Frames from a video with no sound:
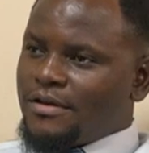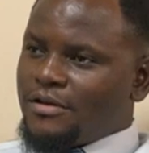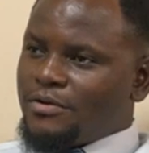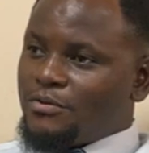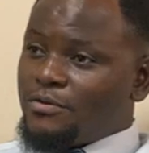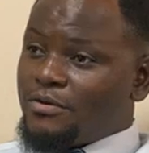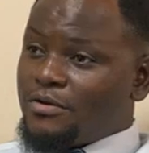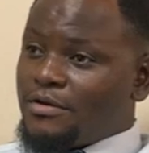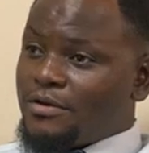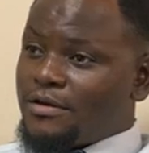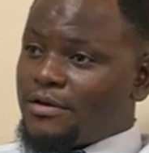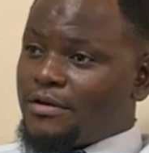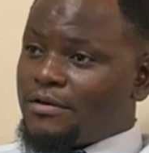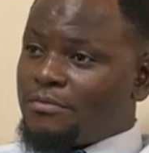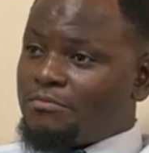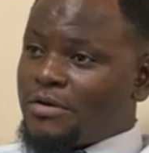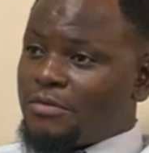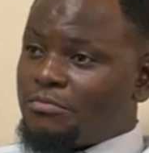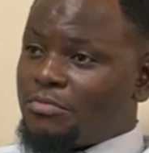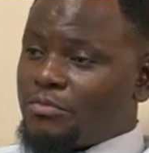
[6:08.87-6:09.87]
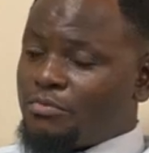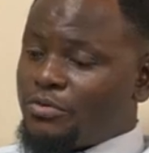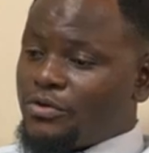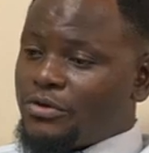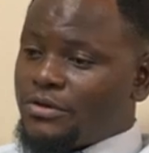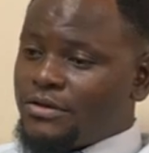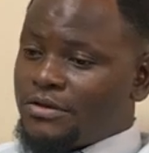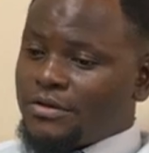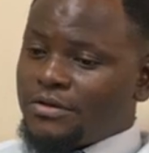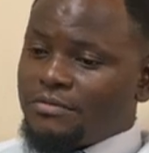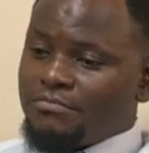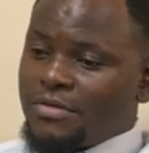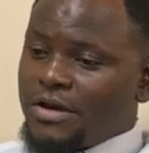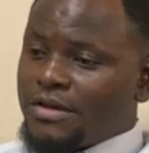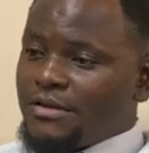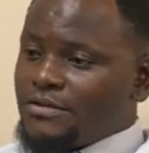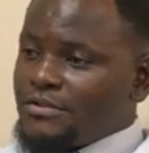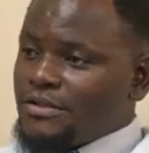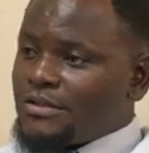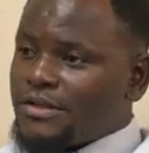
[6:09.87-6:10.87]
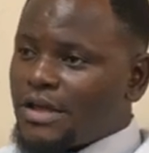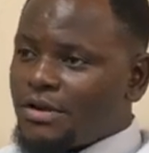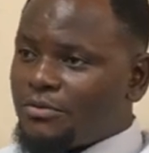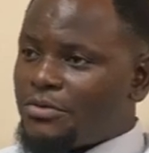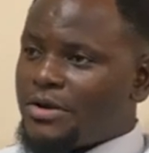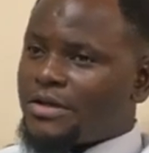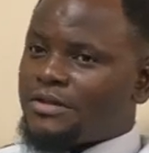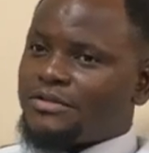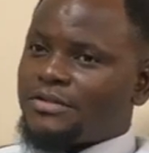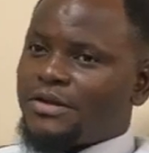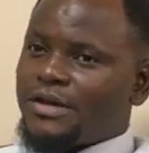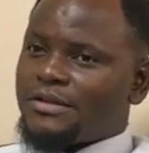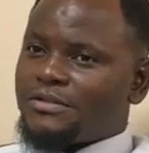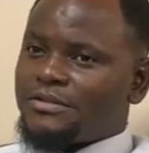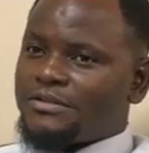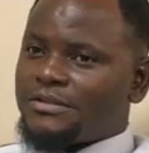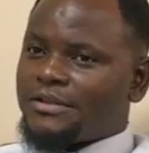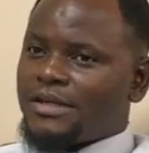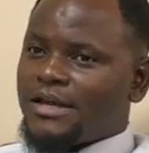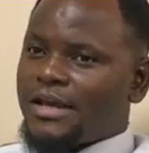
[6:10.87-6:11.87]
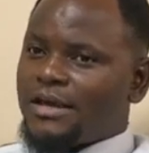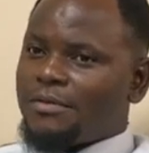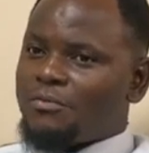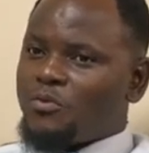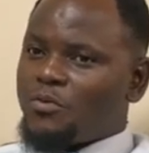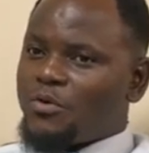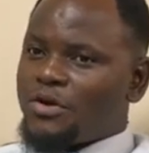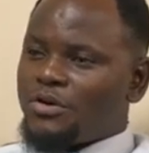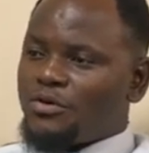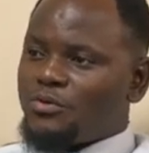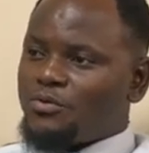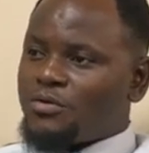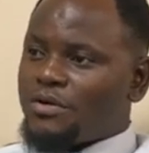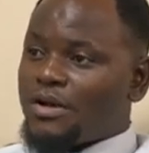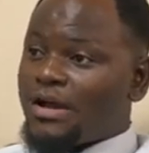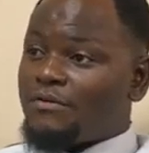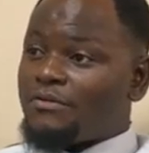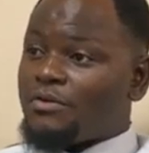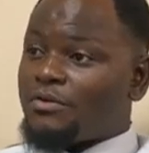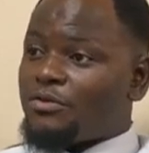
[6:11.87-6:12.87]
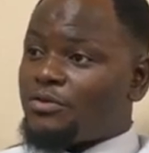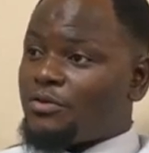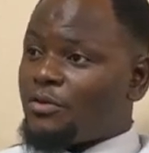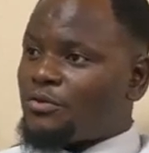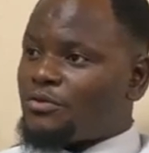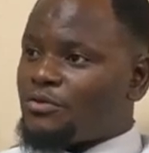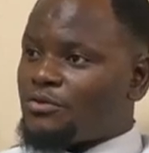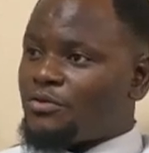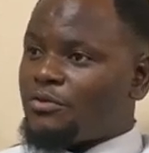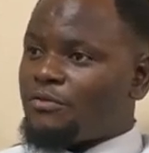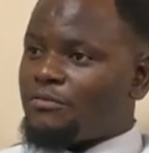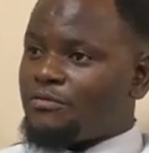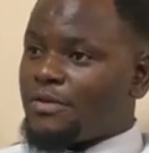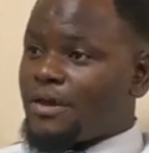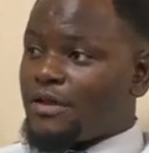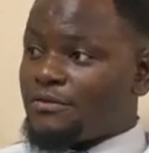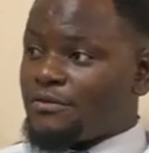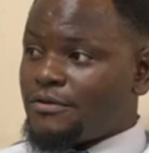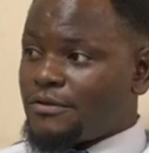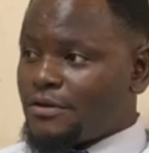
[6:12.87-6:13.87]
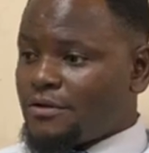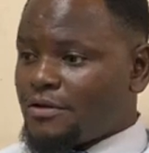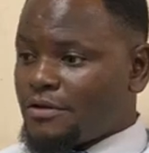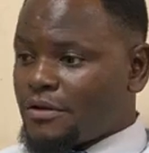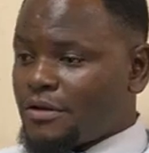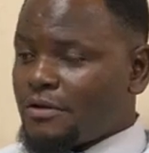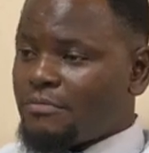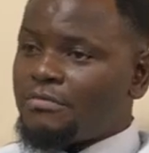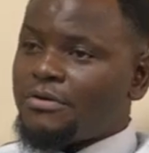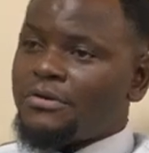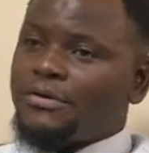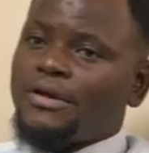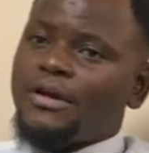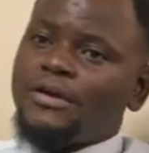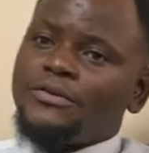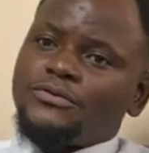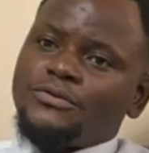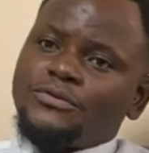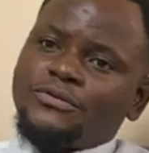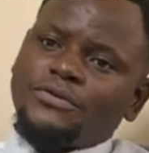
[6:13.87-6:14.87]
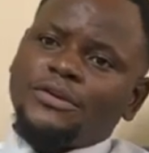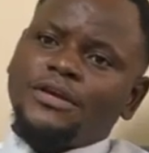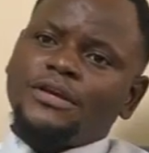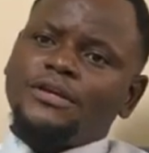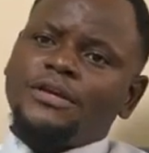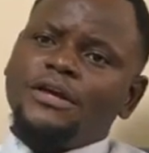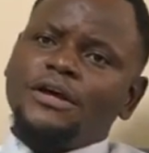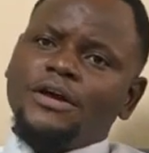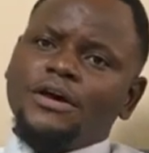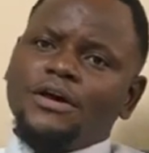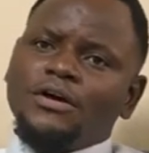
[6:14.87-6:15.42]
you were appointed managing director at a time when you were having thoughts of exiting the company, as you said.